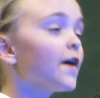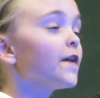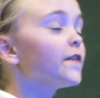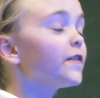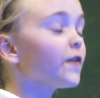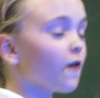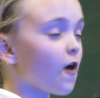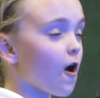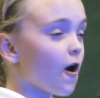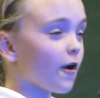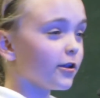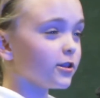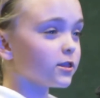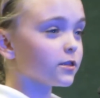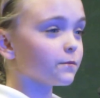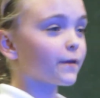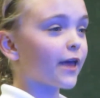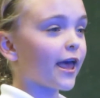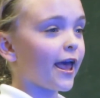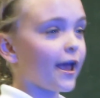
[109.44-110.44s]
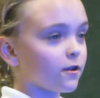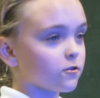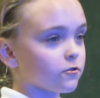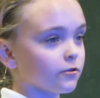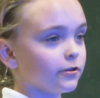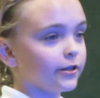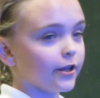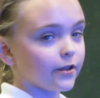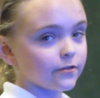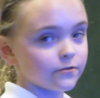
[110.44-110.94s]
There are already some cancer
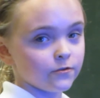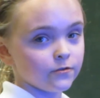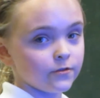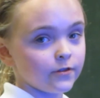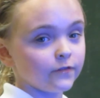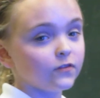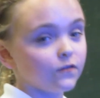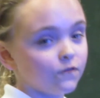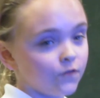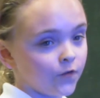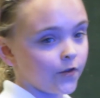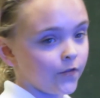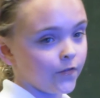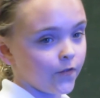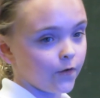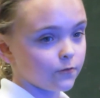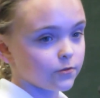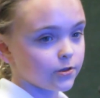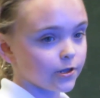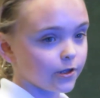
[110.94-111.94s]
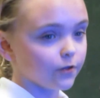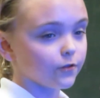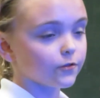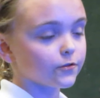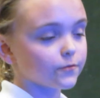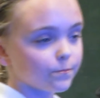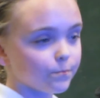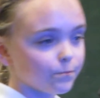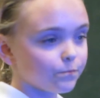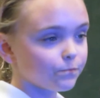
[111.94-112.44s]
clusters at the foot of those hills.
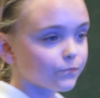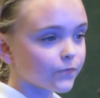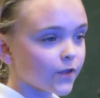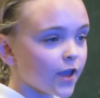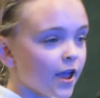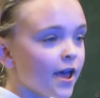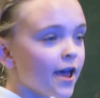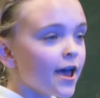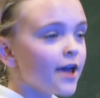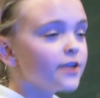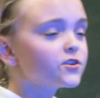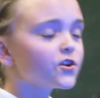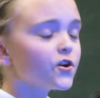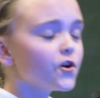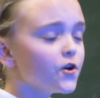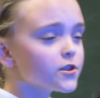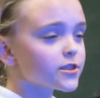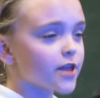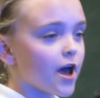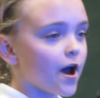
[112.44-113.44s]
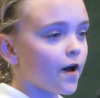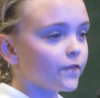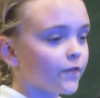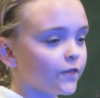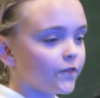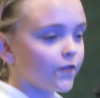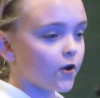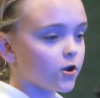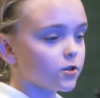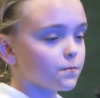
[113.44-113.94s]
It turns out
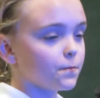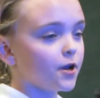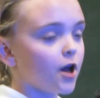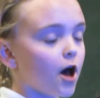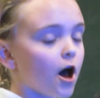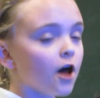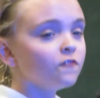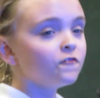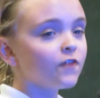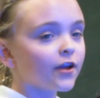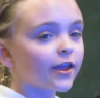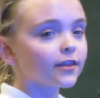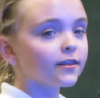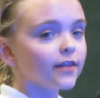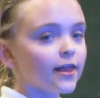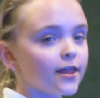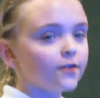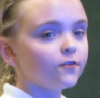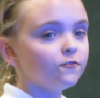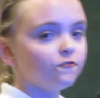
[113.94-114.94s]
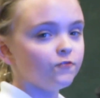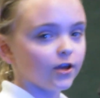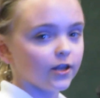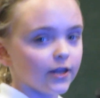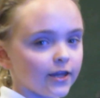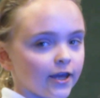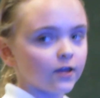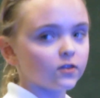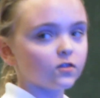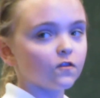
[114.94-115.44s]
that there has been unregulated
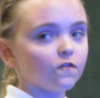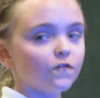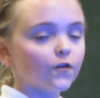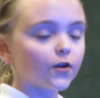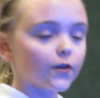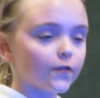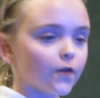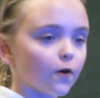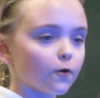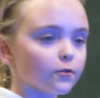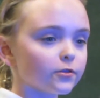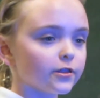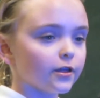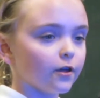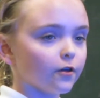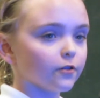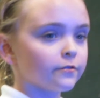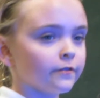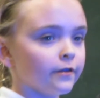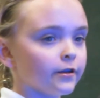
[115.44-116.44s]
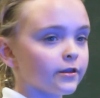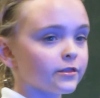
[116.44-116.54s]
drilling at the foot of those hills since